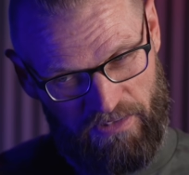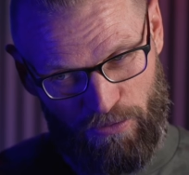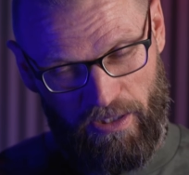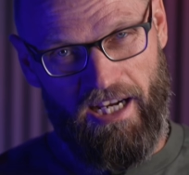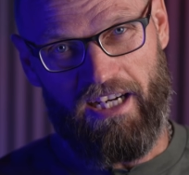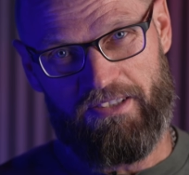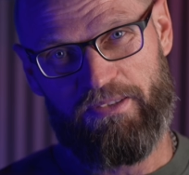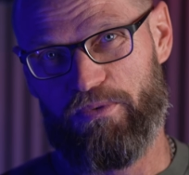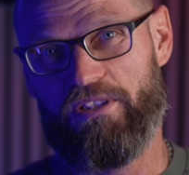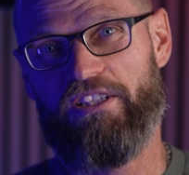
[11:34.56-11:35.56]
little
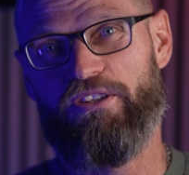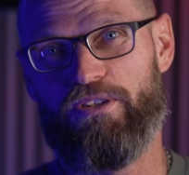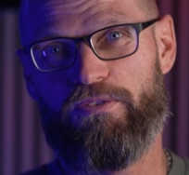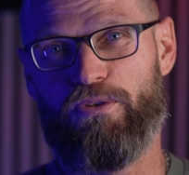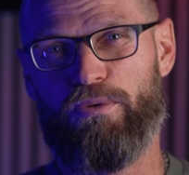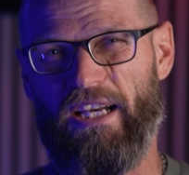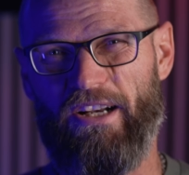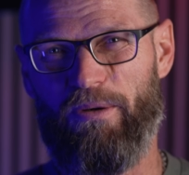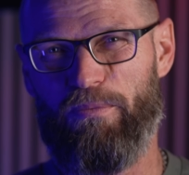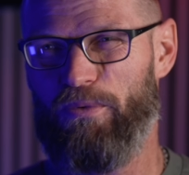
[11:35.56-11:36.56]
hacks really useful,
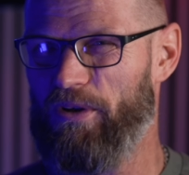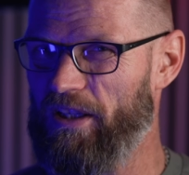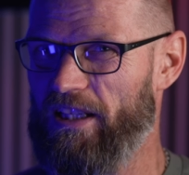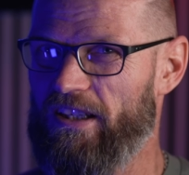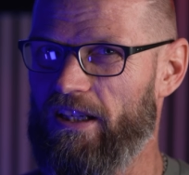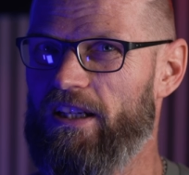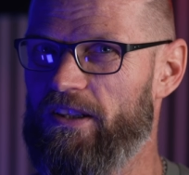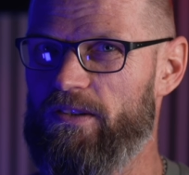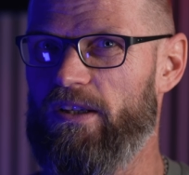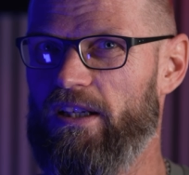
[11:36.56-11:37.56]
and I'm really keen to
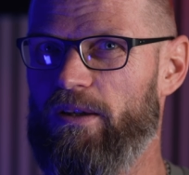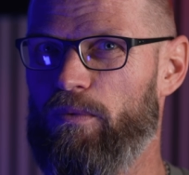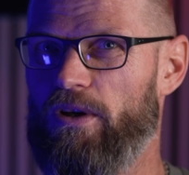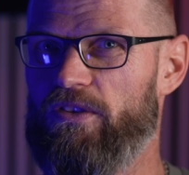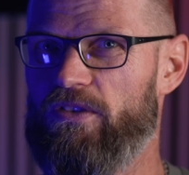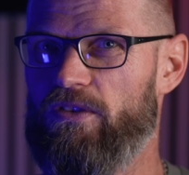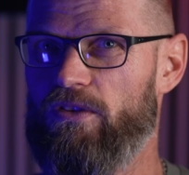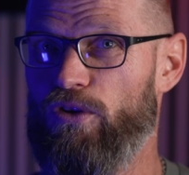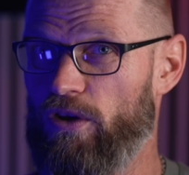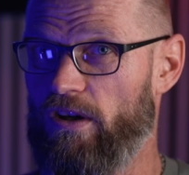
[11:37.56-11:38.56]
see what
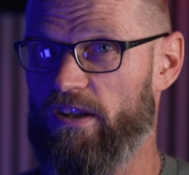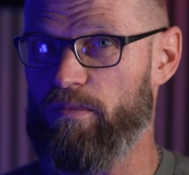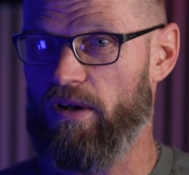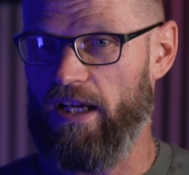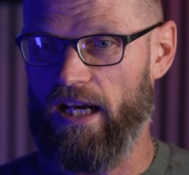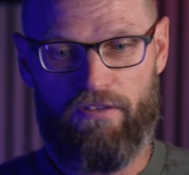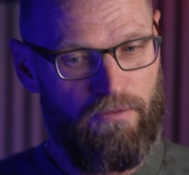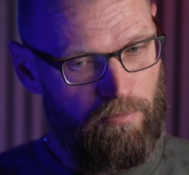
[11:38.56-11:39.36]
you guys might have